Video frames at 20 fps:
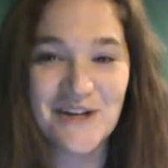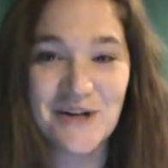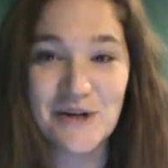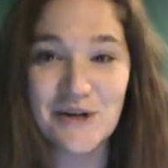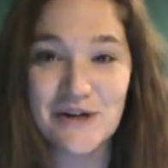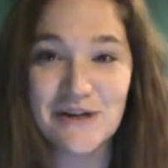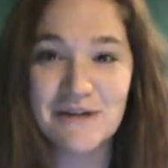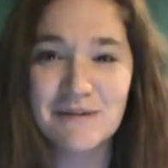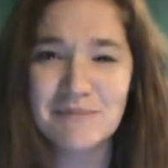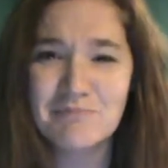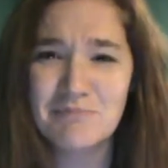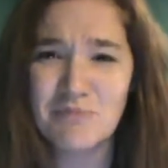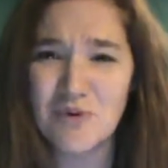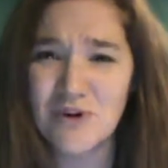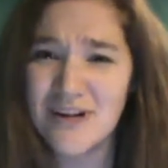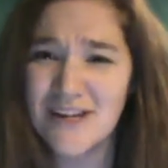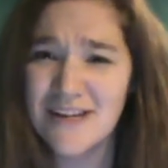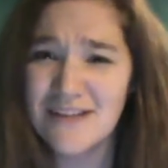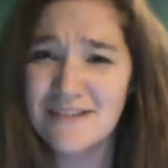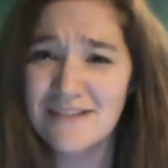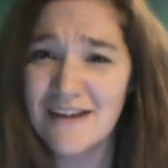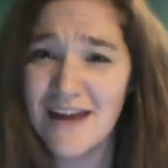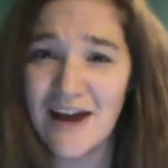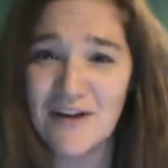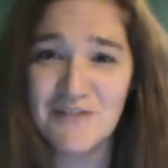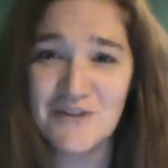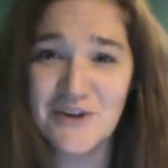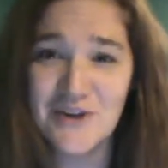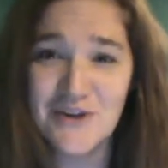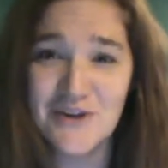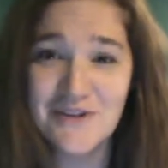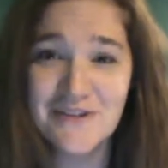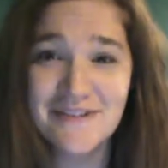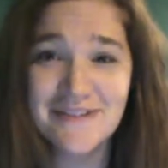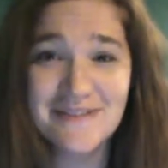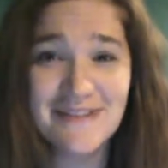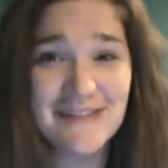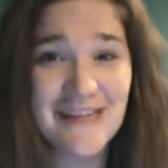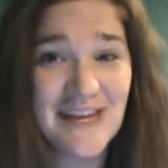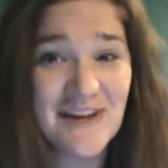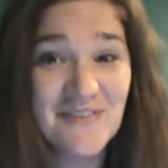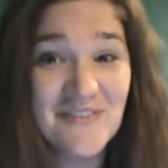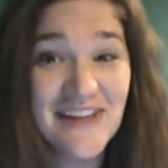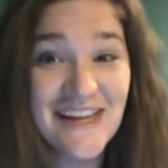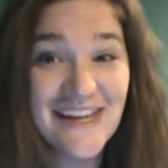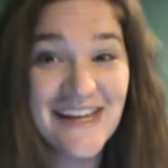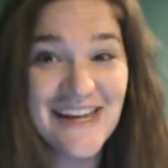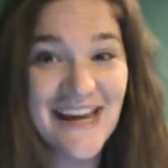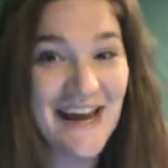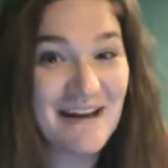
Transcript: Good morning, afternoon, evening.